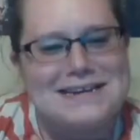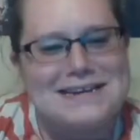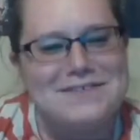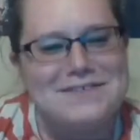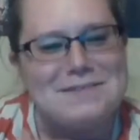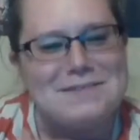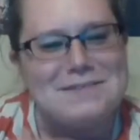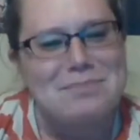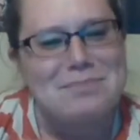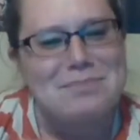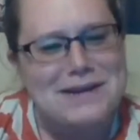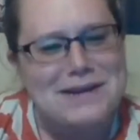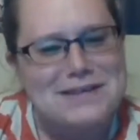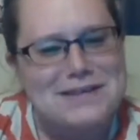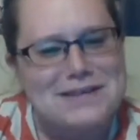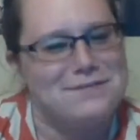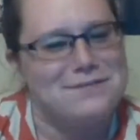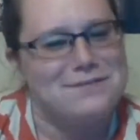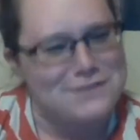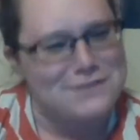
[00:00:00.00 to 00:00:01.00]
even
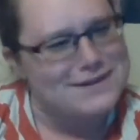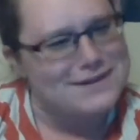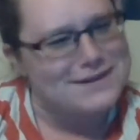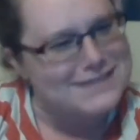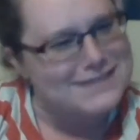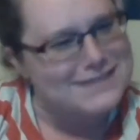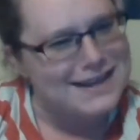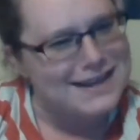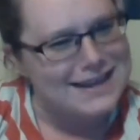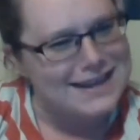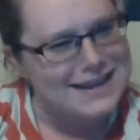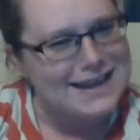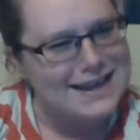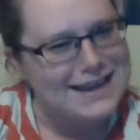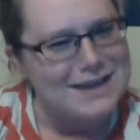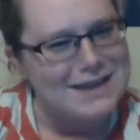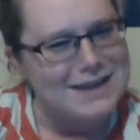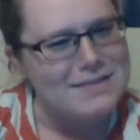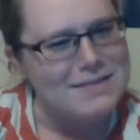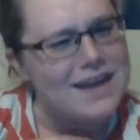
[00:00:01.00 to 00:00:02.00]
breathe for a second.
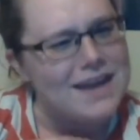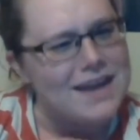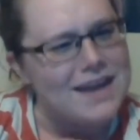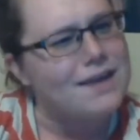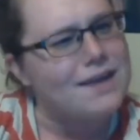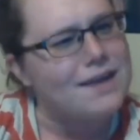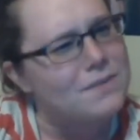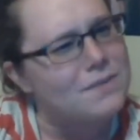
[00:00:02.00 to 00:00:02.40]
I'm like,